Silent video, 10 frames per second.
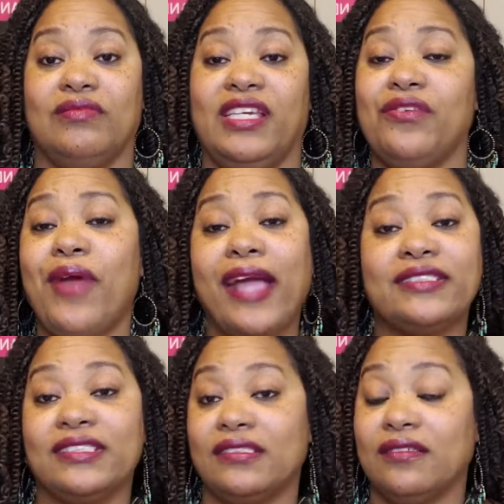
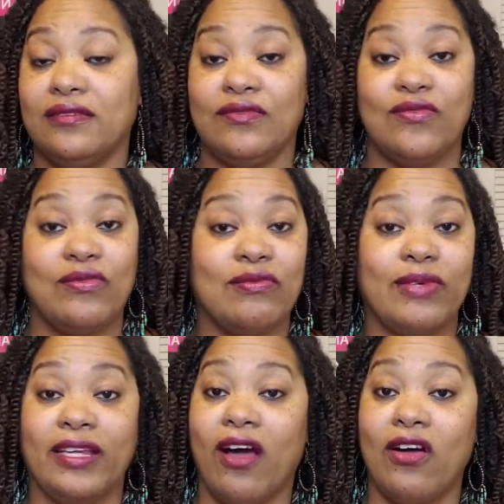interacting
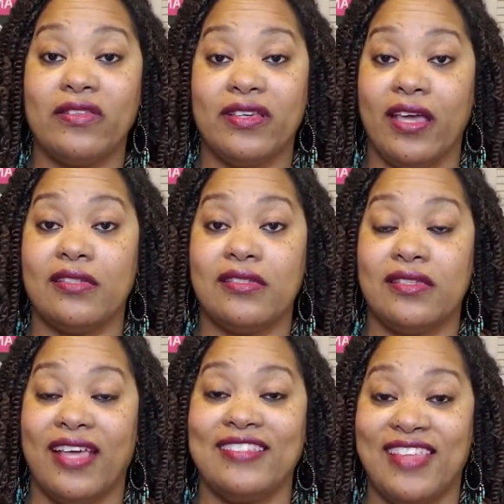with all the guests
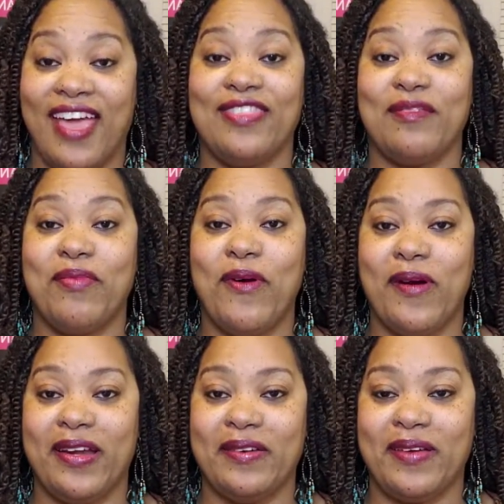that's at the
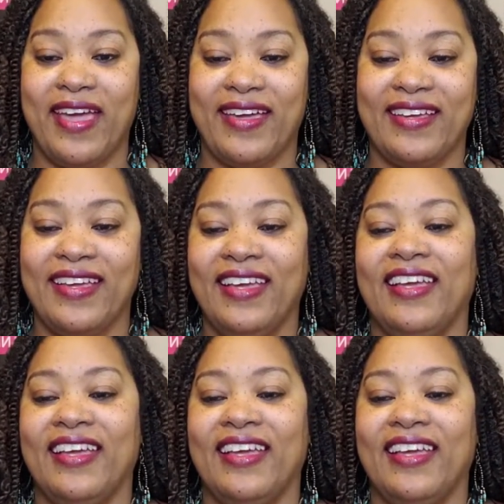party, okay?